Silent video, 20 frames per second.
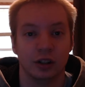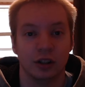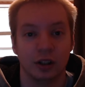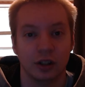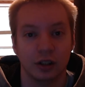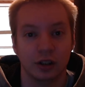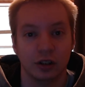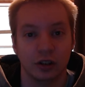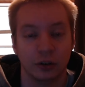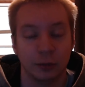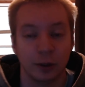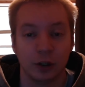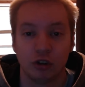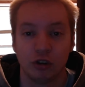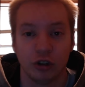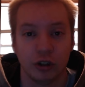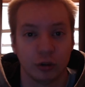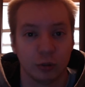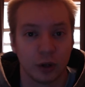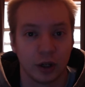Just make sure
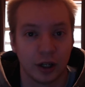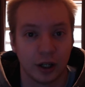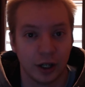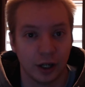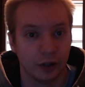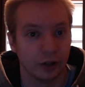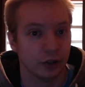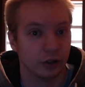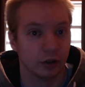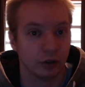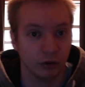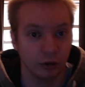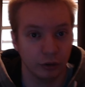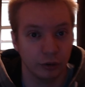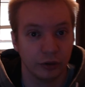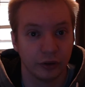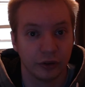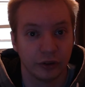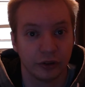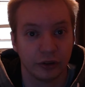you're working out your
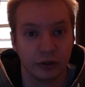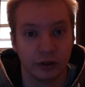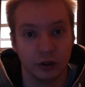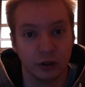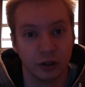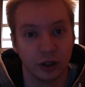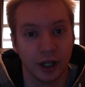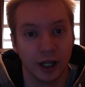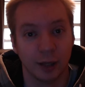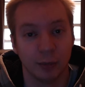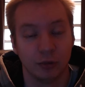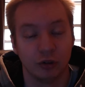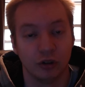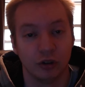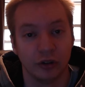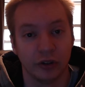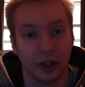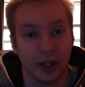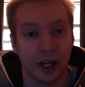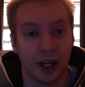glutes, your
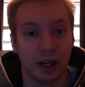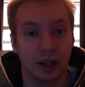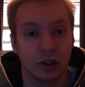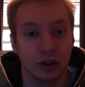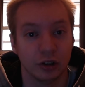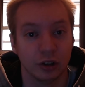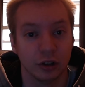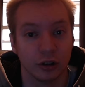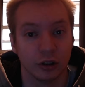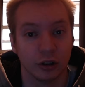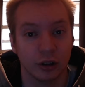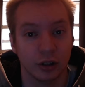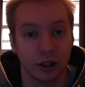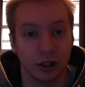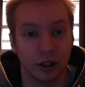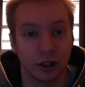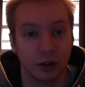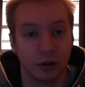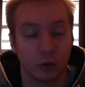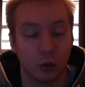hamstrings, and your
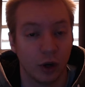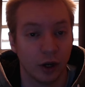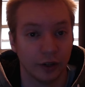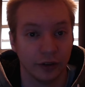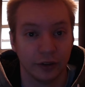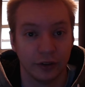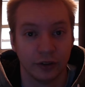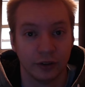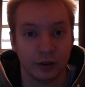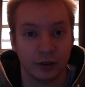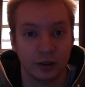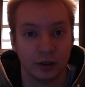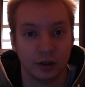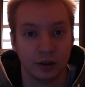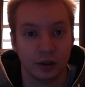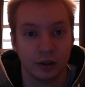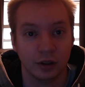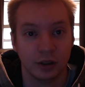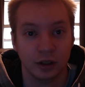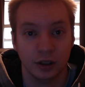quads.
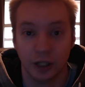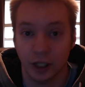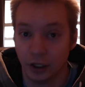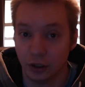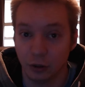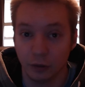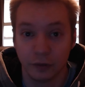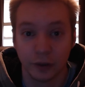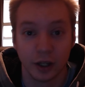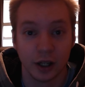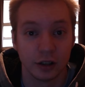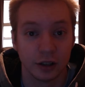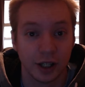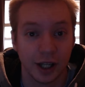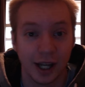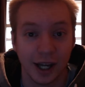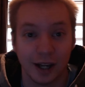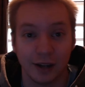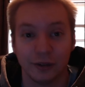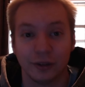And don't forget your
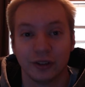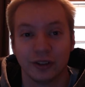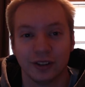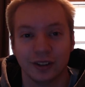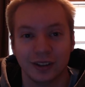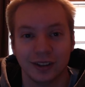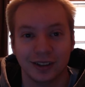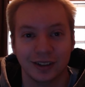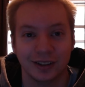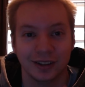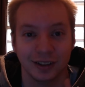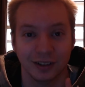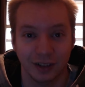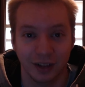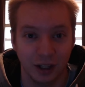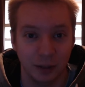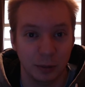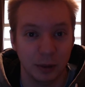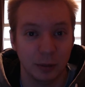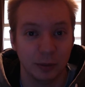calves. A lot
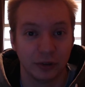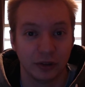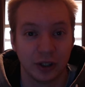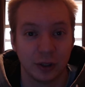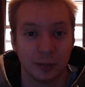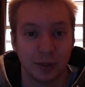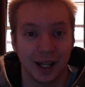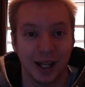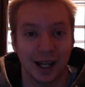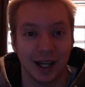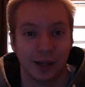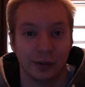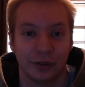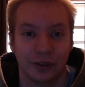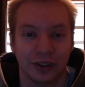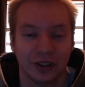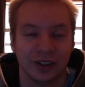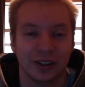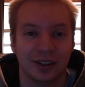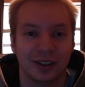of people skip
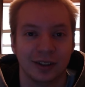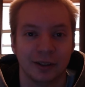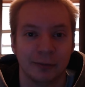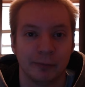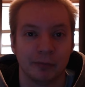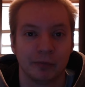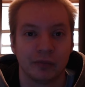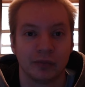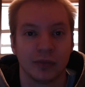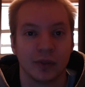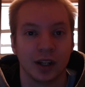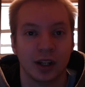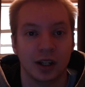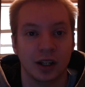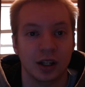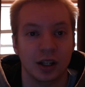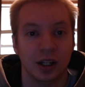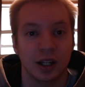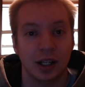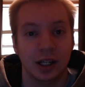calves.
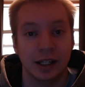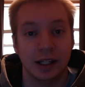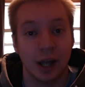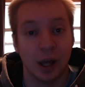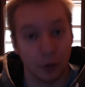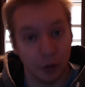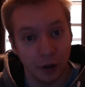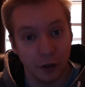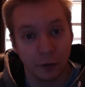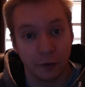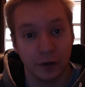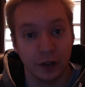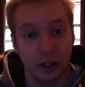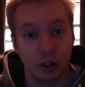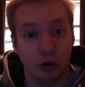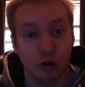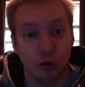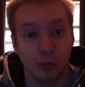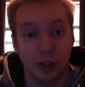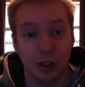Now, another thing you
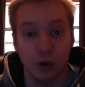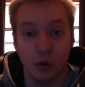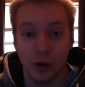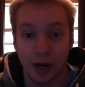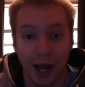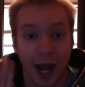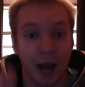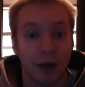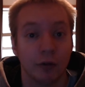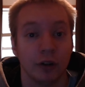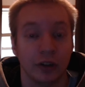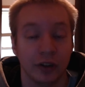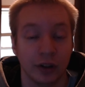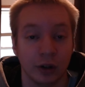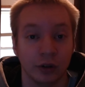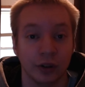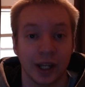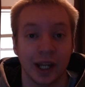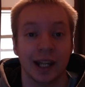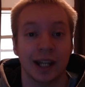should be doing every single
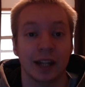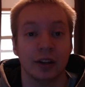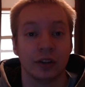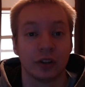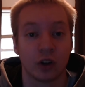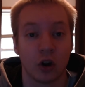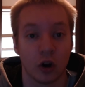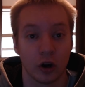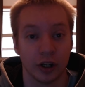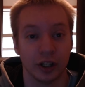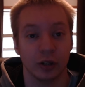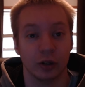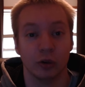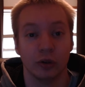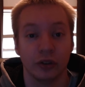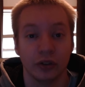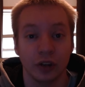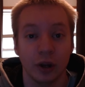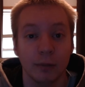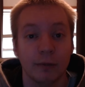day is cardio.
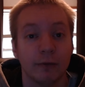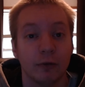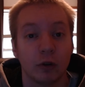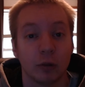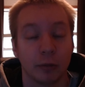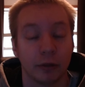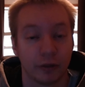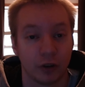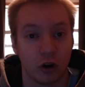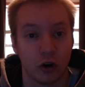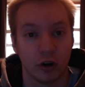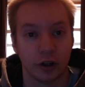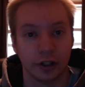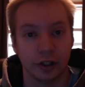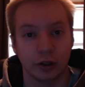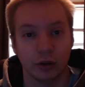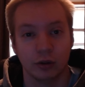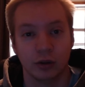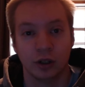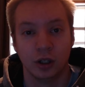Some form of
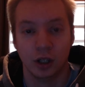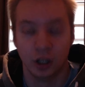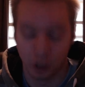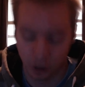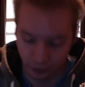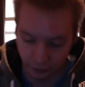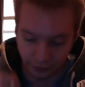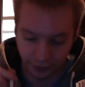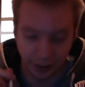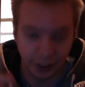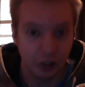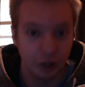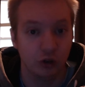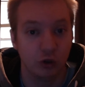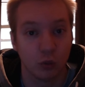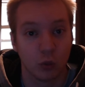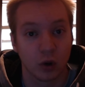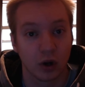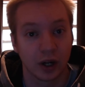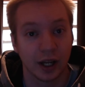cardio. Days you
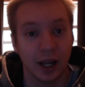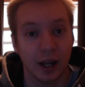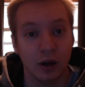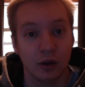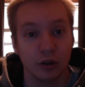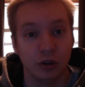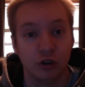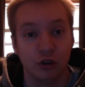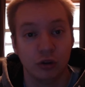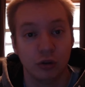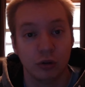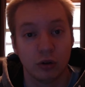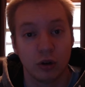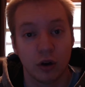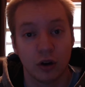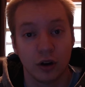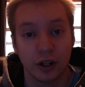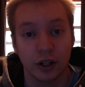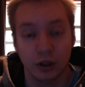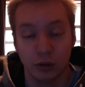work out, you should do
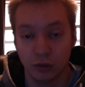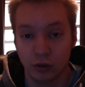cardio.